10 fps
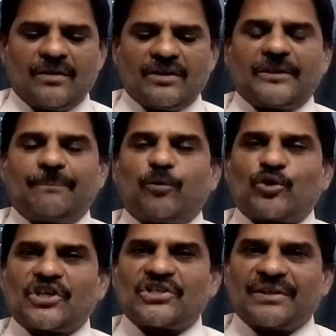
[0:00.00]
a
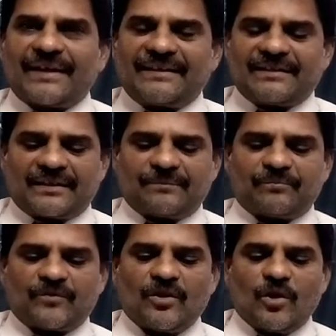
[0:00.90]
Portuguese writer,
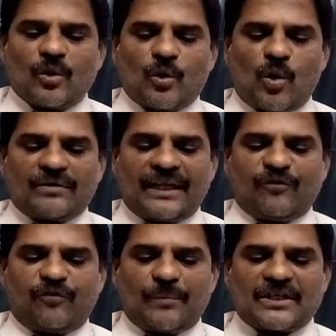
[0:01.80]
wrote the
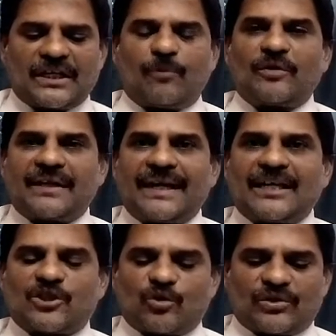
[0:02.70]
information about trade
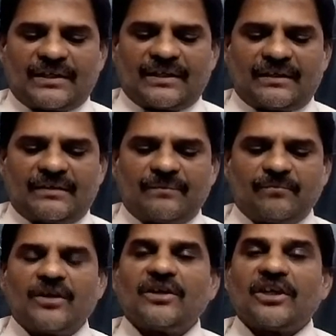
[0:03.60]
and society
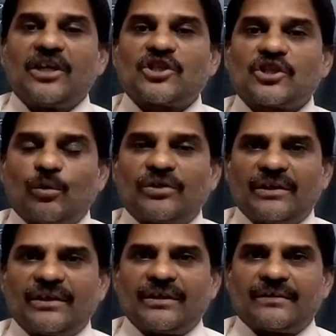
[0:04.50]
in South
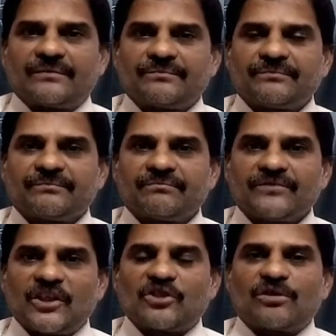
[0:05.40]
India.
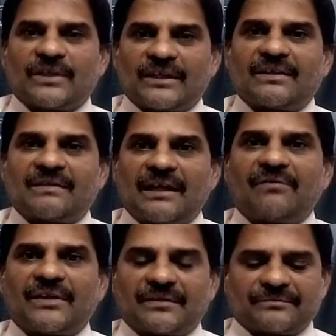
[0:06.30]
He is also another
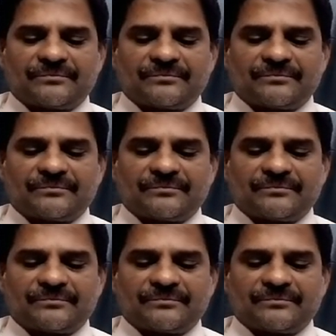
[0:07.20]
traveler.